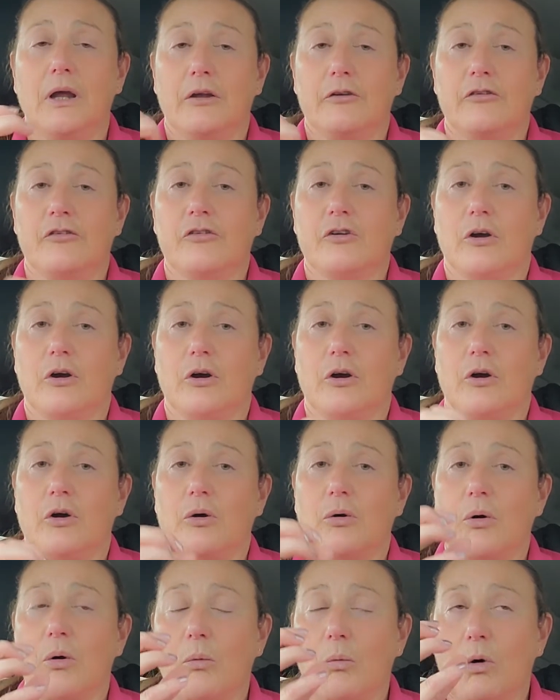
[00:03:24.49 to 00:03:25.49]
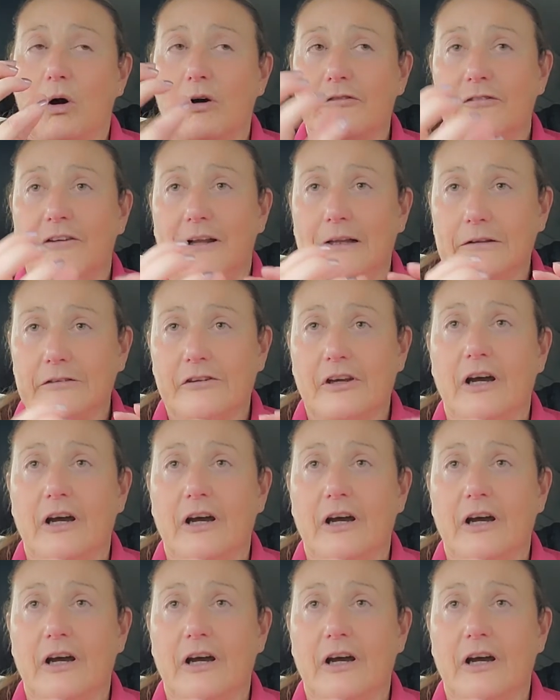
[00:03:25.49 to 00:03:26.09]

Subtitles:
So what felt